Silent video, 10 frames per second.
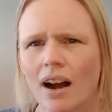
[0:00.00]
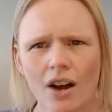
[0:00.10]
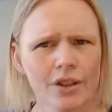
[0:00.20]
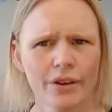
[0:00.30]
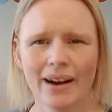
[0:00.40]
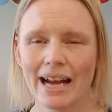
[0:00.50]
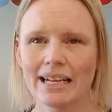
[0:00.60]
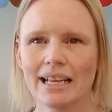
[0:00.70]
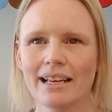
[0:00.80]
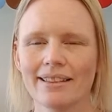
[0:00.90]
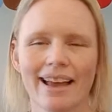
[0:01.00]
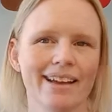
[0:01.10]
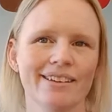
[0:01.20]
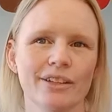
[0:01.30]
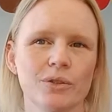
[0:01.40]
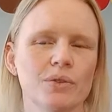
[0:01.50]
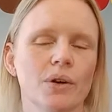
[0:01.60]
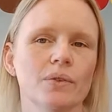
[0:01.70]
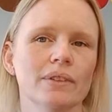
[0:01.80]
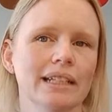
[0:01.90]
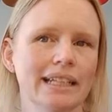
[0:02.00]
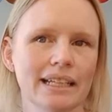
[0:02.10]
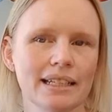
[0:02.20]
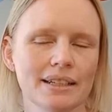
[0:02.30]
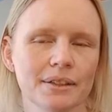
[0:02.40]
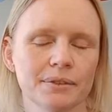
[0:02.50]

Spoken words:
are there any that you don't need?